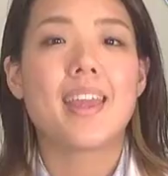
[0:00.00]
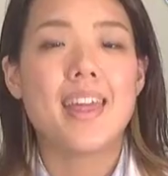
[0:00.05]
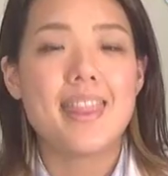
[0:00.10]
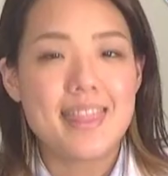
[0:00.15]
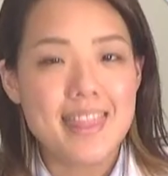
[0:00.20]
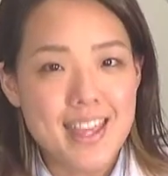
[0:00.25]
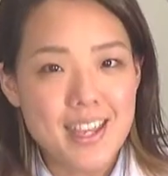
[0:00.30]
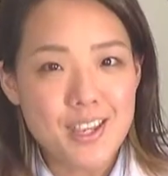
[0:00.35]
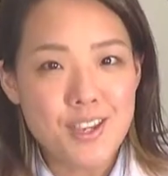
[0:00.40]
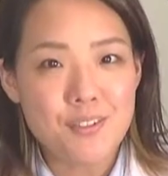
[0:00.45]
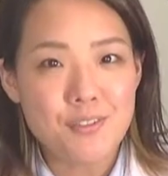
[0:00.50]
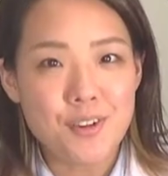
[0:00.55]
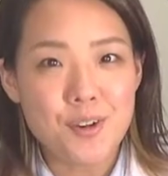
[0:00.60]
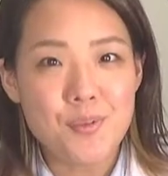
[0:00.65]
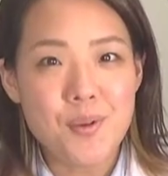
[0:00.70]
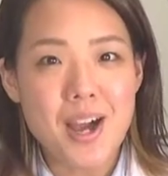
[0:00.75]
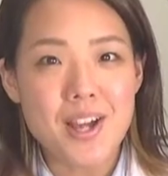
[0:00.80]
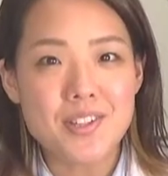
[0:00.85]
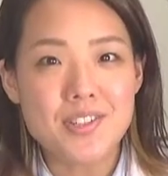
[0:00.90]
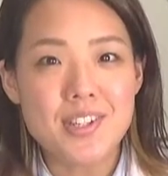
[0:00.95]
Thank you for
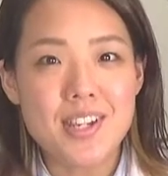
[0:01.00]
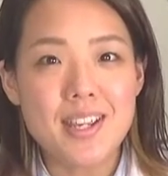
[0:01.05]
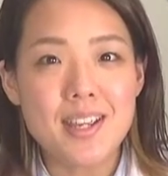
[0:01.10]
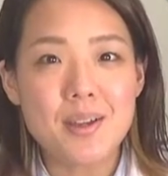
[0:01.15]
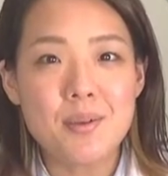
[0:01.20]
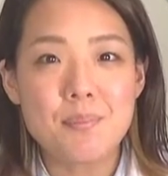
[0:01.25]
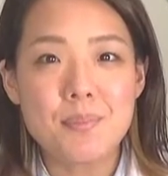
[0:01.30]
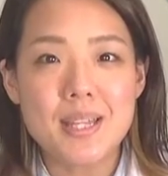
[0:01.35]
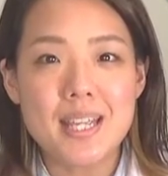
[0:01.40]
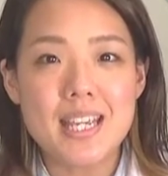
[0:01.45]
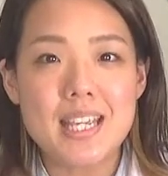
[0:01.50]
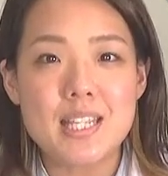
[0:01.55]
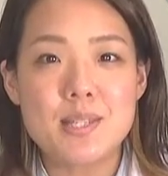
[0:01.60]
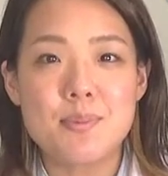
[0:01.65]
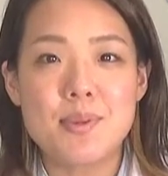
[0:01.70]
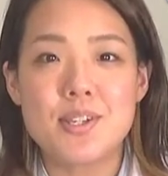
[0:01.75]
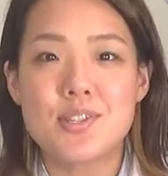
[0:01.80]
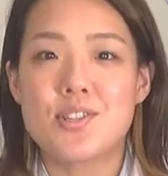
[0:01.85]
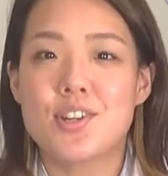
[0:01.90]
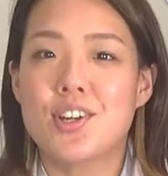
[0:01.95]
watching. Please
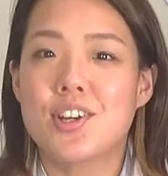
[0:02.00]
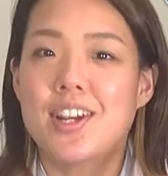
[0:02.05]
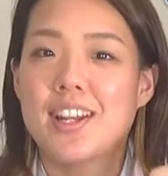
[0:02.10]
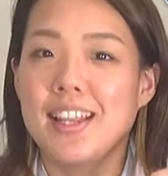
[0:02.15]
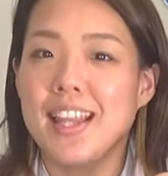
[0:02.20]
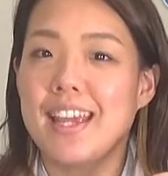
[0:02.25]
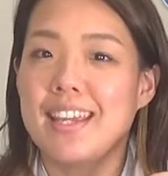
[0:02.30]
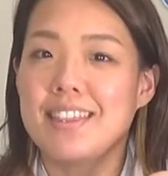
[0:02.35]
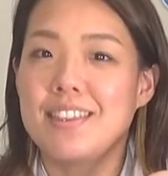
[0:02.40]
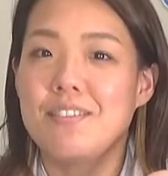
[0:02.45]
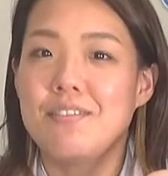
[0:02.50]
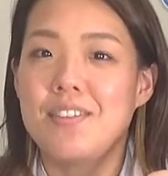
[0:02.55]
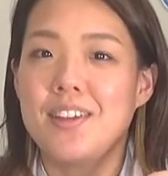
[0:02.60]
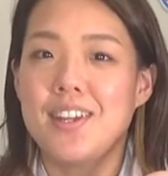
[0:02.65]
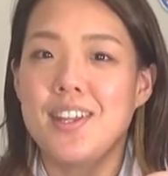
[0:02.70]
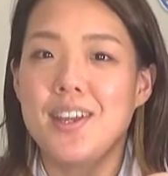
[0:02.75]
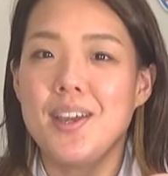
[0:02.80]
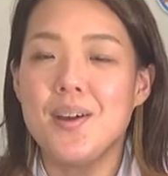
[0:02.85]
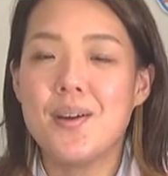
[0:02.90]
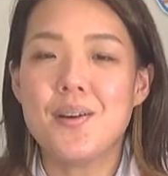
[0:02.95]
be sure to like the
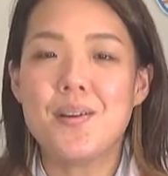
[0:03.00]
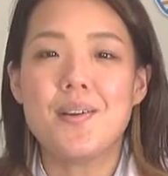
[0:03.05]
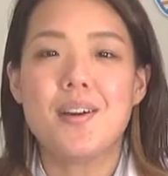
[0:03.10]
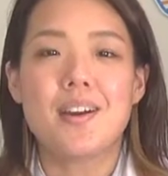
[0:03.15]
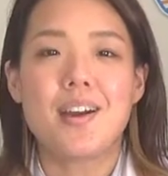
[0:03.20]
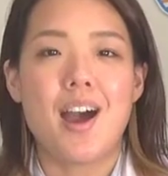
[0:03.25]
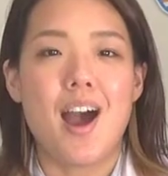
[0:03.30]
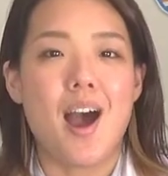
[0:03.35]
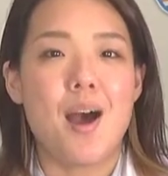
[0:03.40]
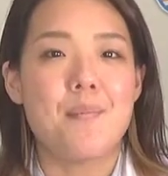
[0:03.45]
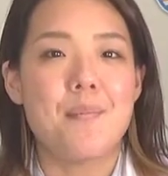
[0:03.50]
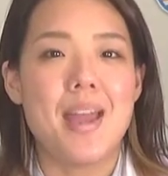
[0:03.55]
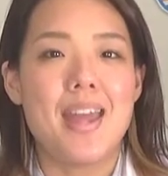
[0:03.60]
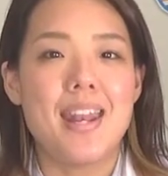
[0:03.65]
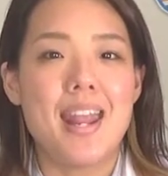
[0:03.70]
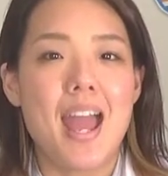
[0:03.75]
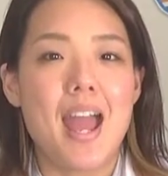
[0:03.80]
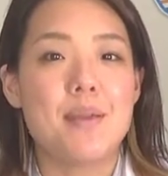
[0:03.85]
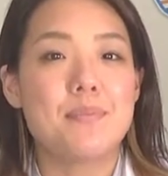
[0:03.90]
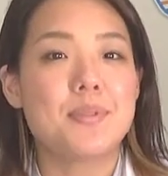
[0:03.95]
video,
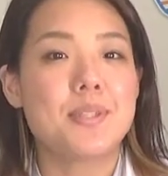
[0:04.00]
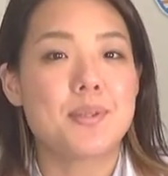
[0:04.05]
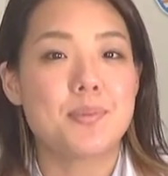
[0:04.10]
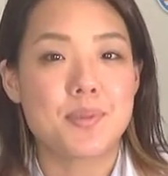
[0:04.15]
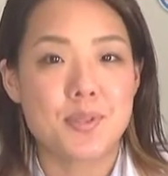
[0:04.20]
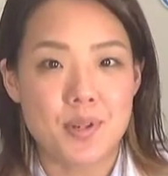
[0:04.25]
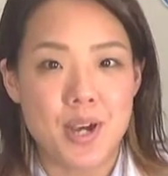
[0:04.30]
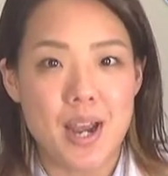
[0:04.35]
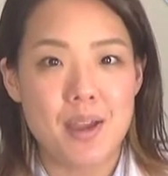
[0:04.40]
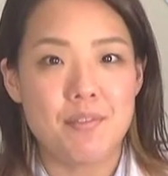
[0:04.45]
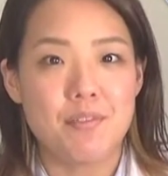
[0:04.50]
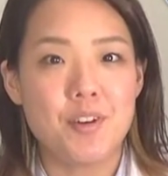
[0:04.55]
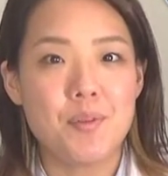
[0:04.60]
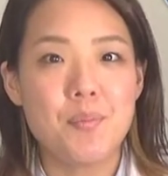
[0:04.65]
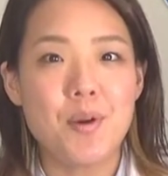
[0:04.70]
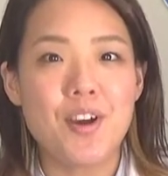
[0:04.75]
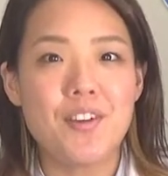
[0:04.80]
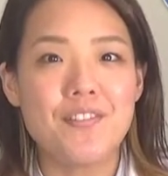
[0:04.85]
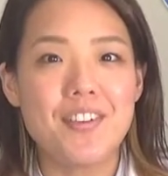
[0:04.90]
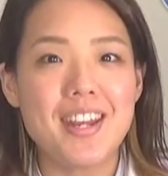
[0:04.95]
comment, and subscribe for
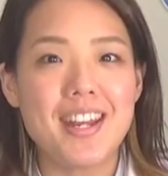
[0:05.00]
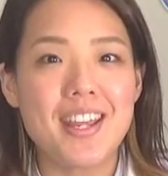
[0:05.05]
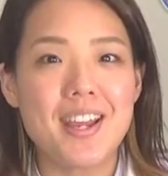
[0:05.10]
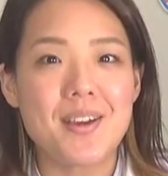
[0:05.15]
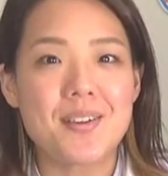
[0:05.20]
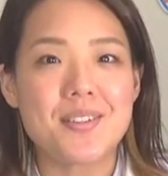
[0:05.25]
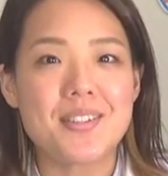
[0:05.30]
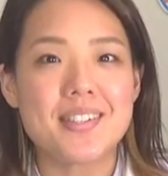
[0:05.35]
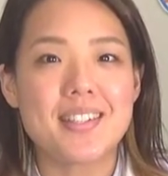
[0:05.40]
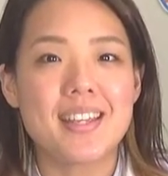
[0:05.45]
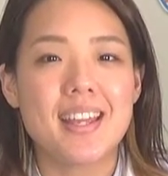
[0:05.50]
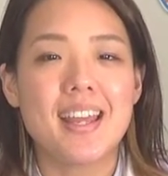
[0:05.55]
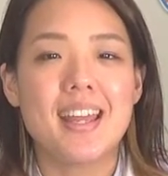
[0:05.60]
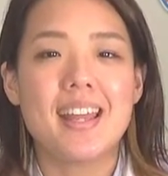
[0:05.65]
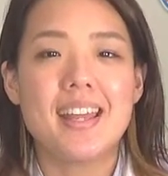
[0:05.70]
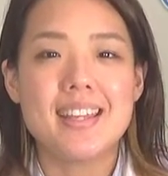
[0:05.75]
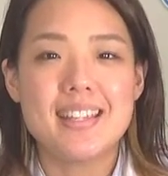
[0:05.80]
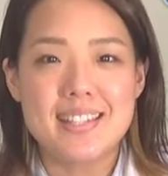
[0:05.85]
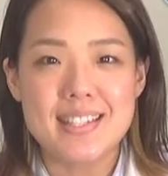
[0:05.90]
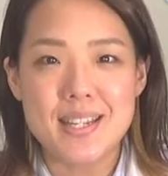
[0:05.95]
more videos.
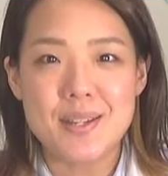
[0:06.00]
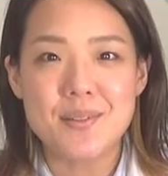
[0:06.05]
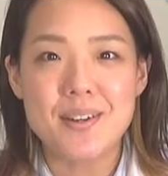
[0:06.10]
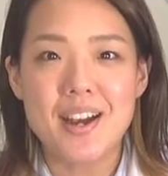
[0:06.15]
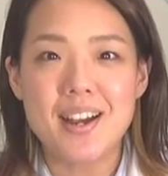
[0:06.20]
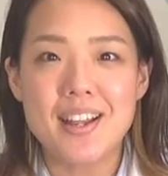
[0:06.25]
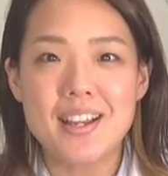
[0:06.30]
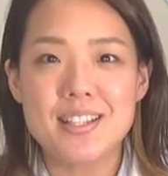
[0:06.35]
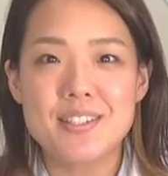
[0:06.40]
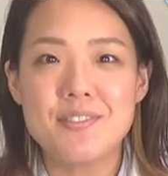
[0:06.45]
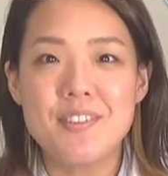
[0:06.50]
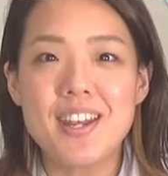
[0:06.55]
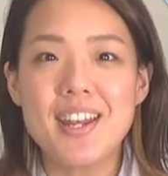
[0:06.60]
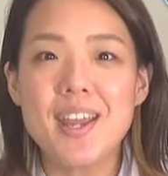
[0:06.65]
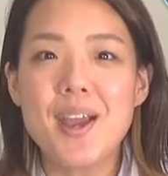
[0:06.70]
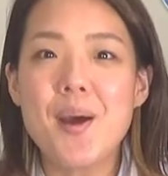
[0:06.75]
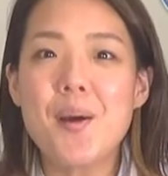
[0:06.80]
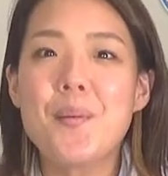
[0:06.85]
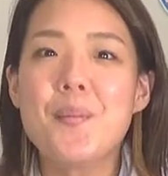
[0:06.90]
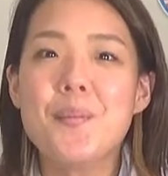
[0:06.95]
See you in our next
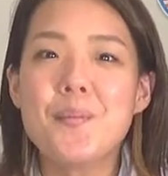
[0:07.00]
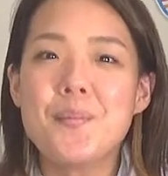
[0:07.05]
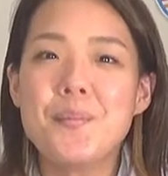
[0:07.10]
video.